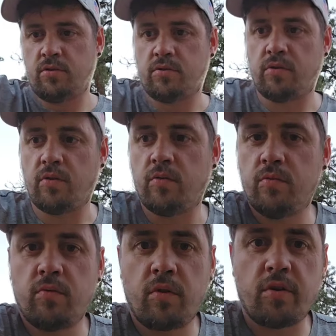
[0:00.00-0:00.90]
So I'm
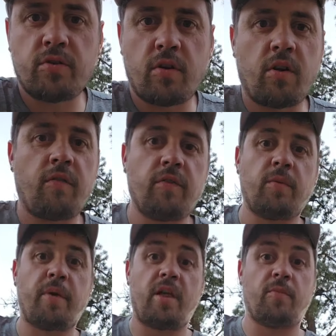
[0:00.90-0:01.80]
going to start off with
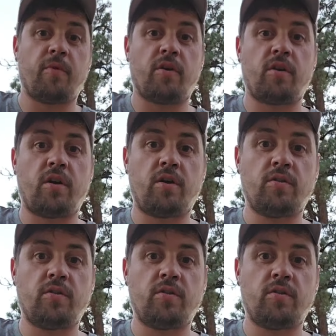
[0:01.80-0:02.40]
a Palomar knot,